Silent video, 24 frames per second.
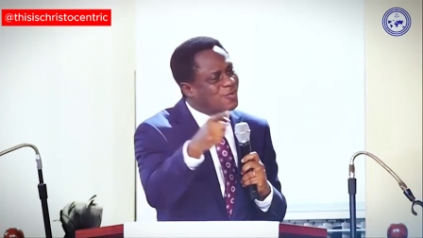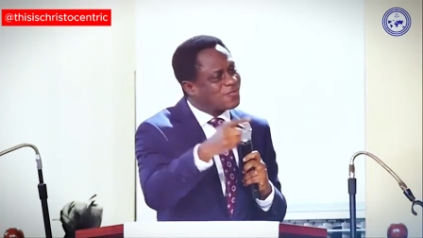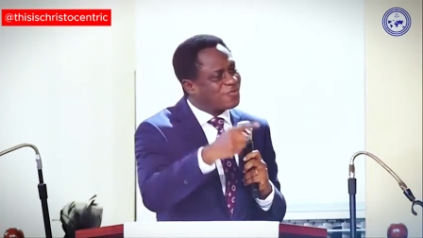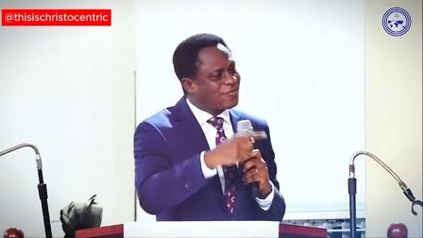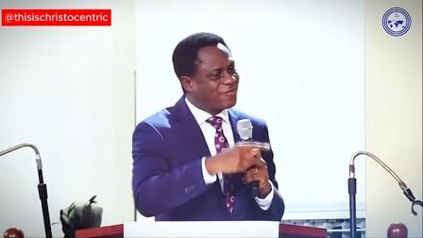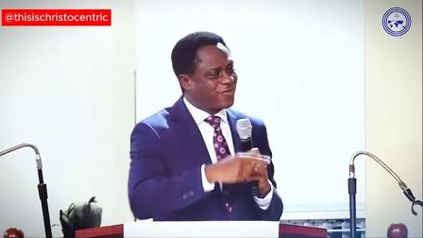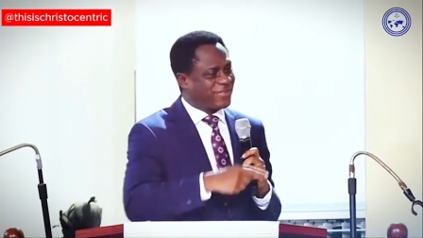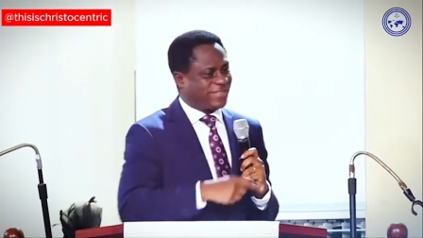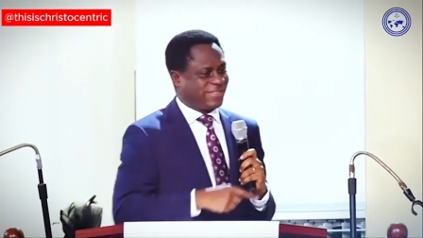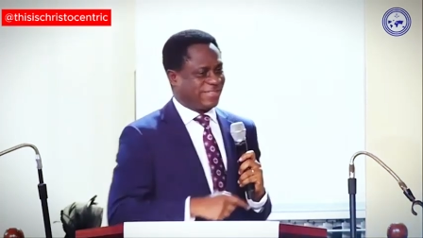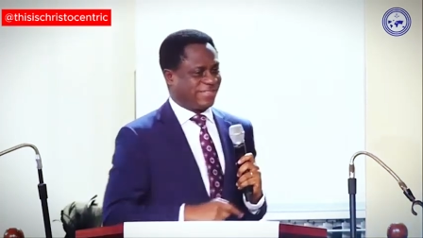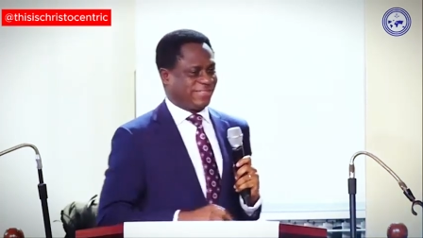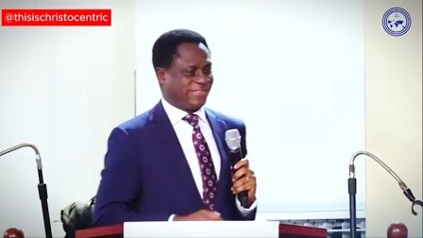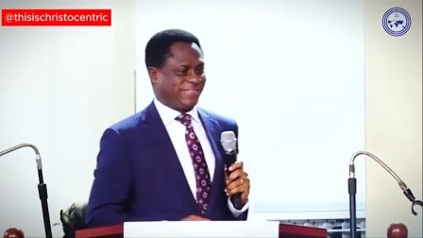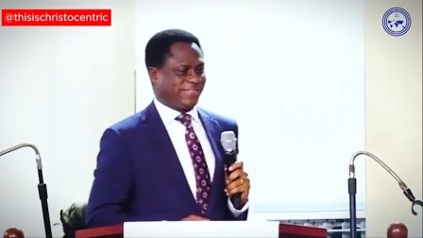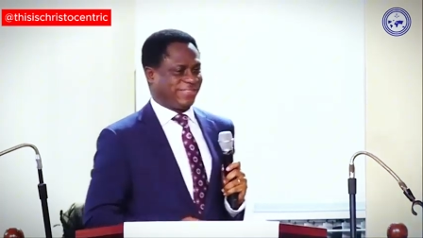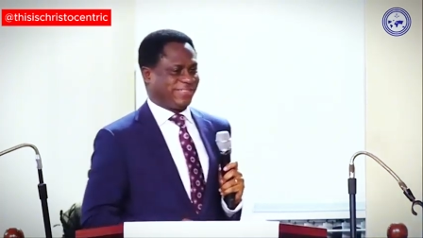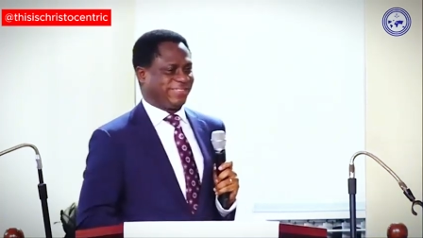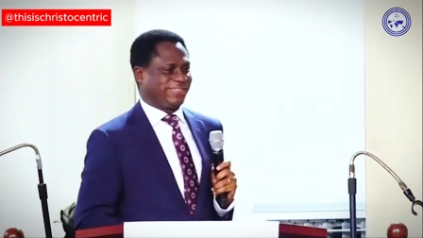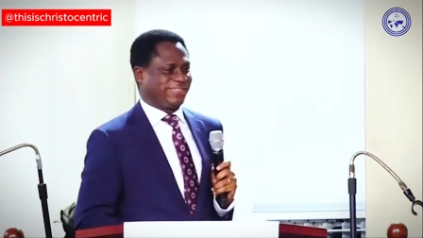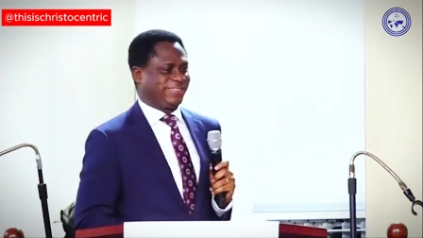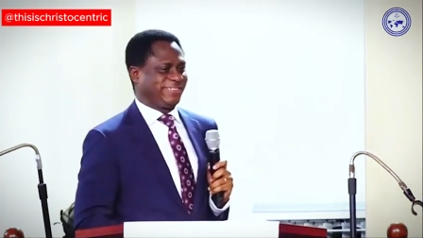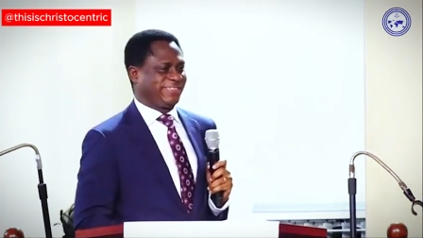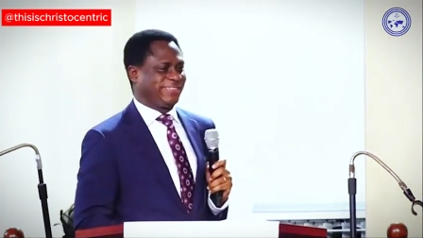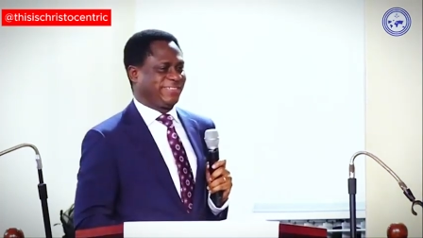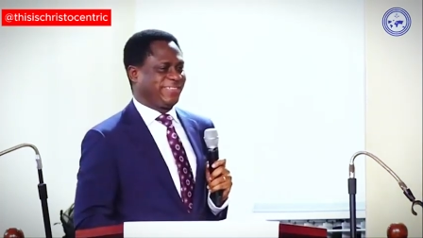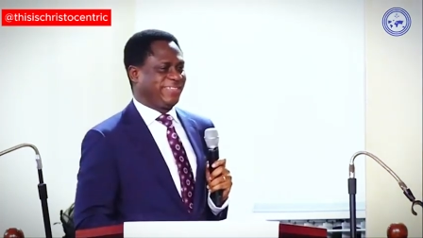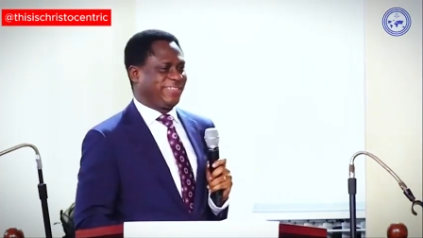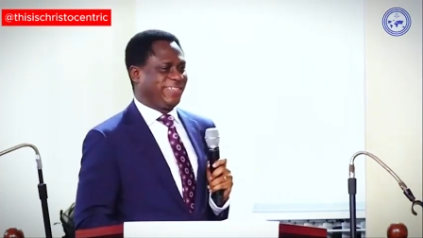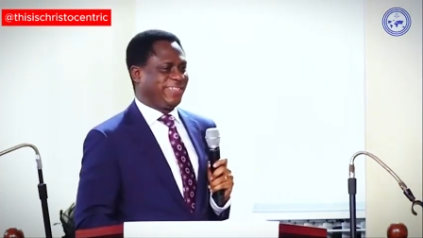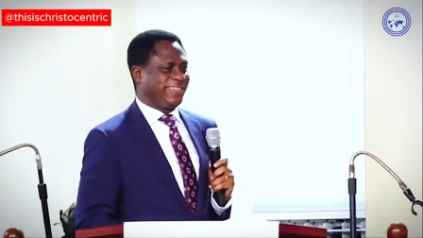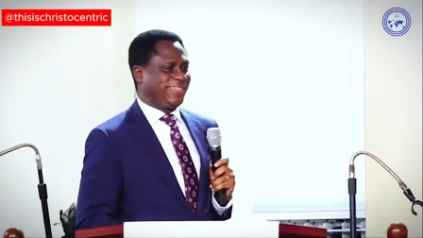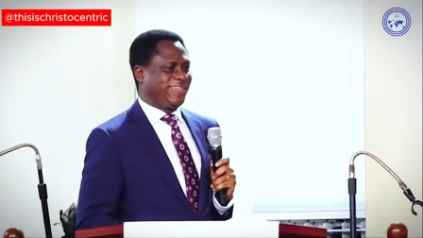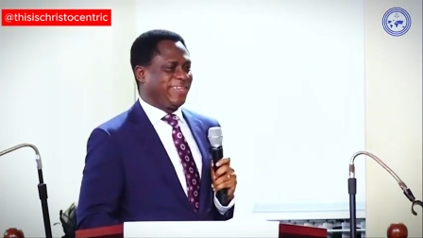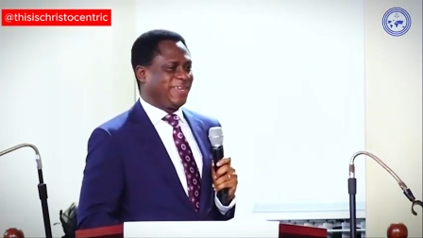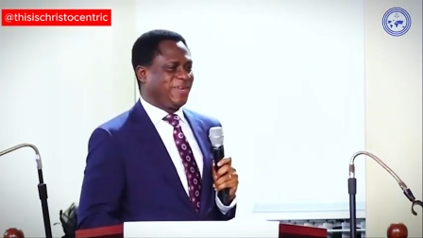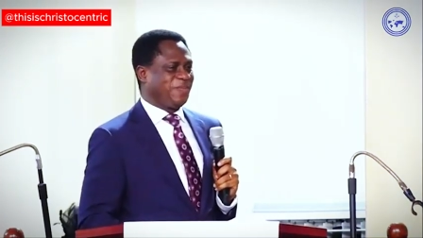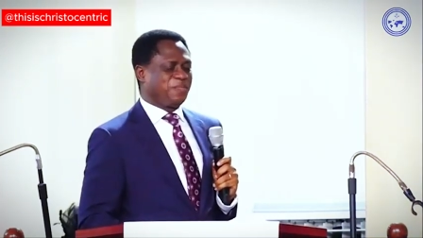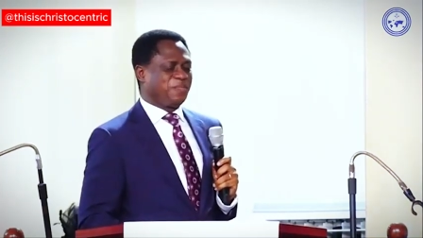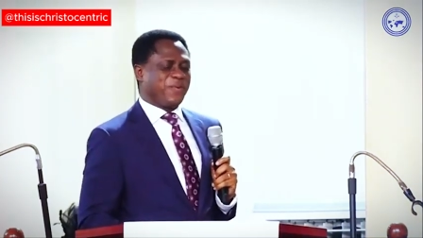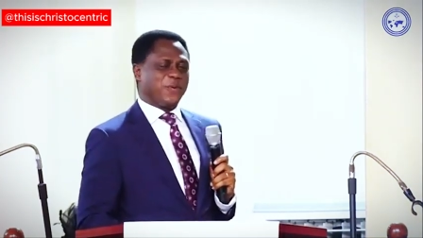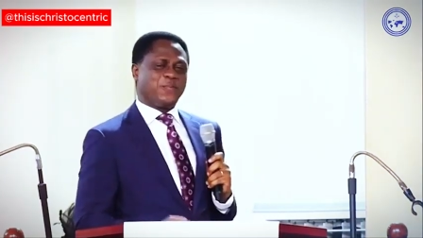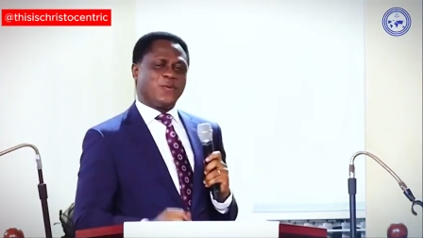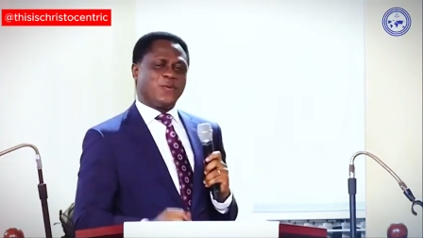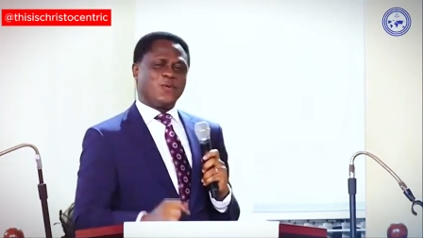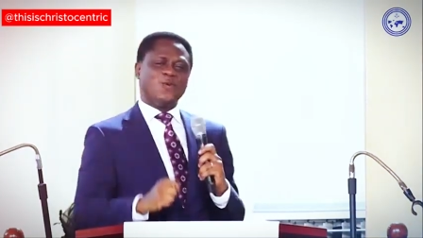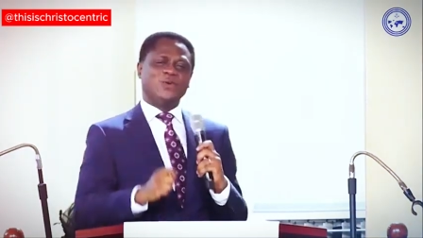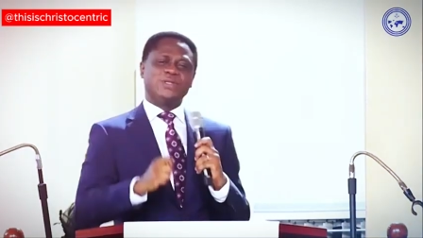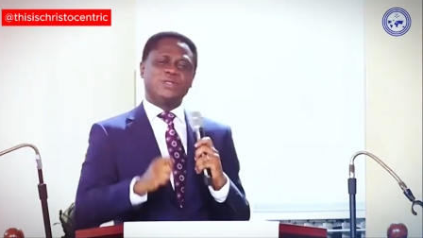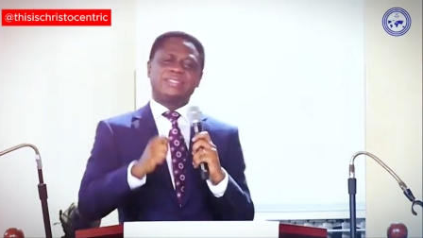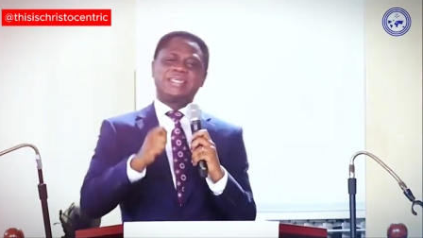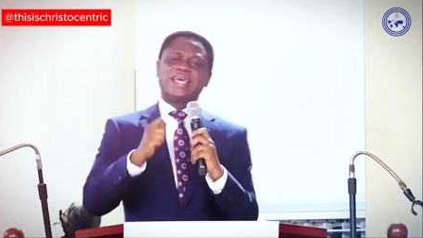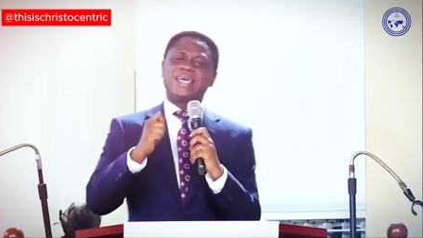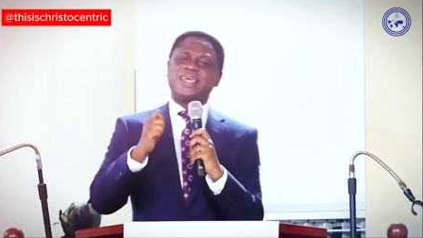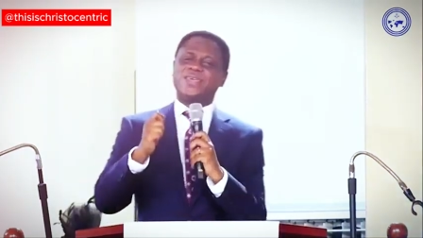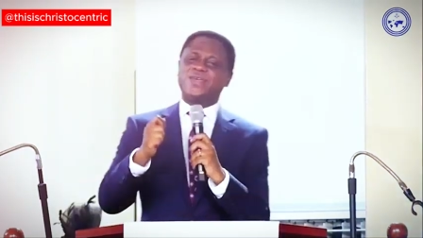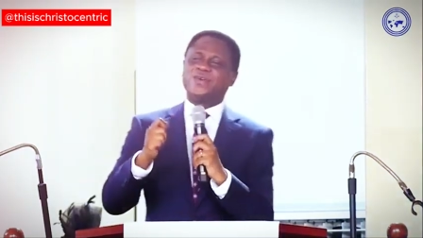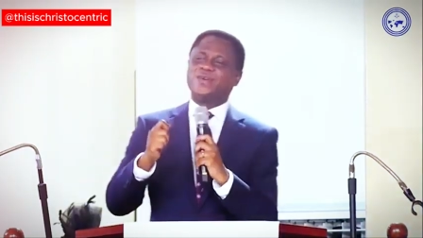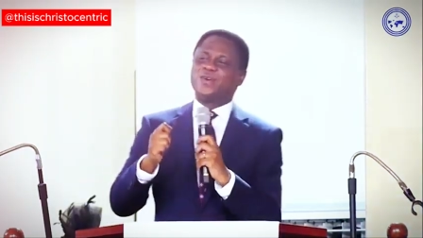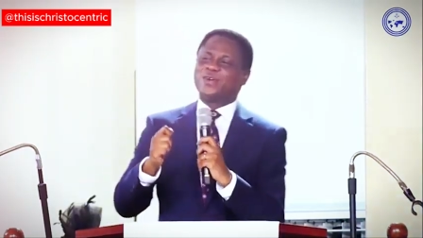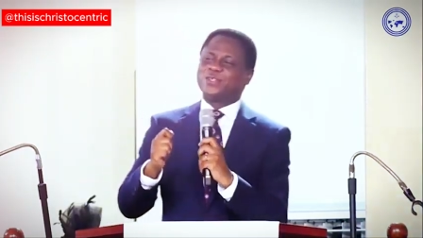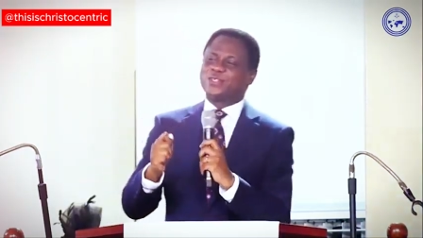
free. People will take you